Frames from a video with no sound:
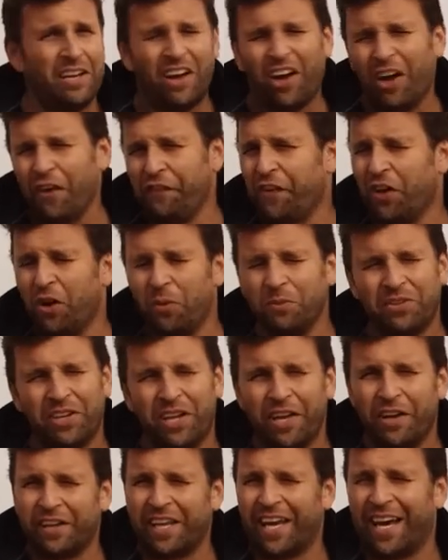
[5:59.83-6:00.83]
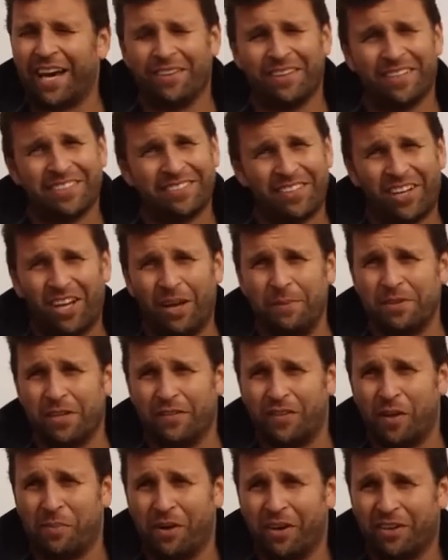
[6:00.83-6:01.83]
I've filmed here countless times
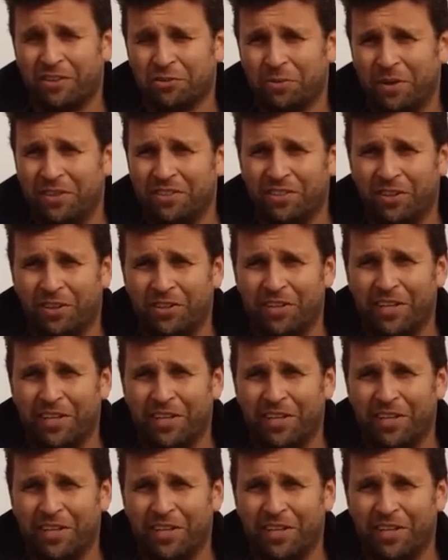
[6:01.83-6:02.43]
over the past 20 odd